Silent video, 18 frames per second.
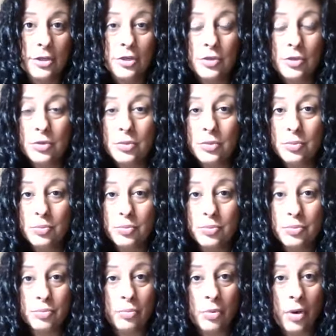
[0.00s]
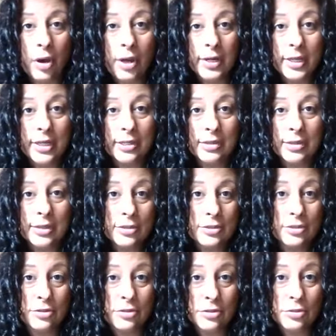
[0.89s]
You brought in
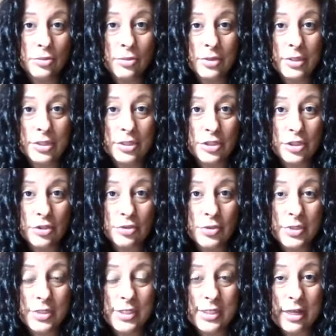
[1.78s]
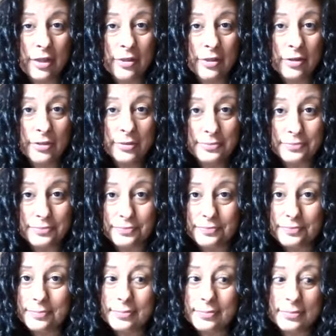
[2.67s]
these children together,
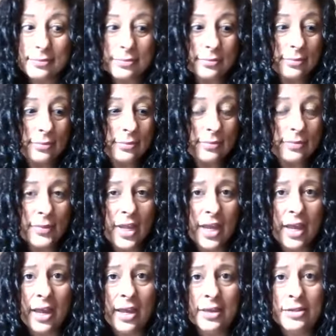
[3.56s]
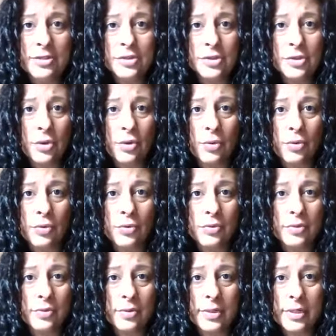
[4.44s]
and
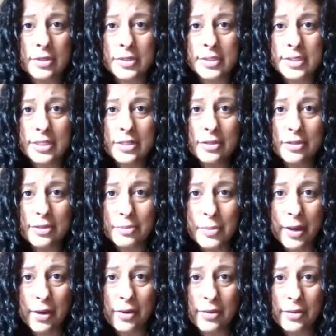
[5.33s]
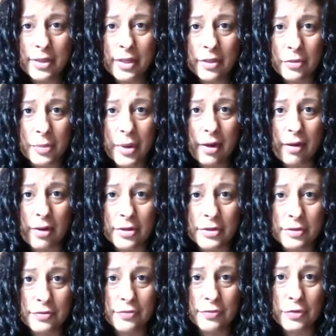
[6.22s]
so they're still the other
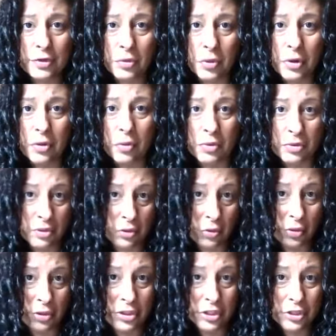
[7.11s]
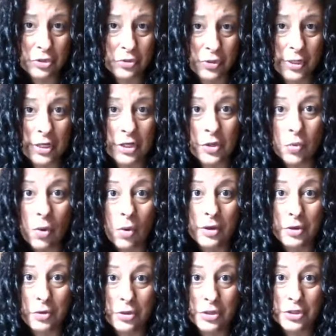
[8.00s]
parent for your children, and you
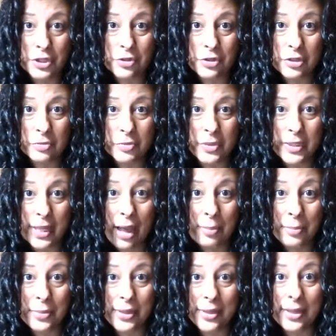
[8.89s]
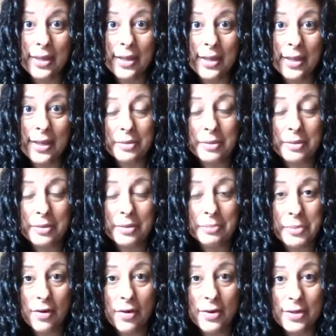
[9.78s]
want your children to be happy. If
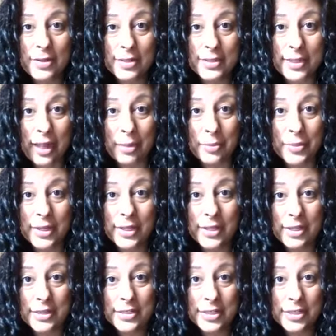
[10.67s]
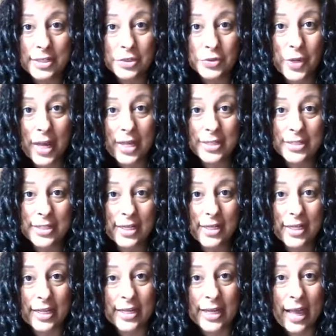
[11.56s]
that parent is happy, that's going to
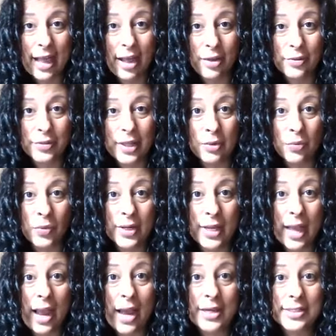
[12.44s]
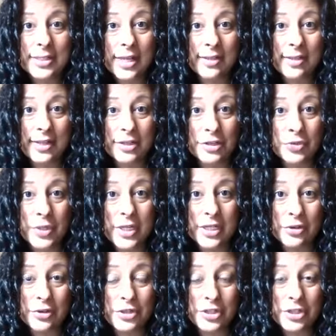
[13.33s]
translate in how they react and they
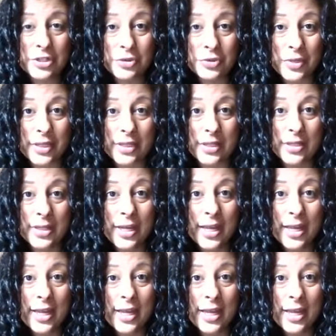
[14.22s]
treat your children.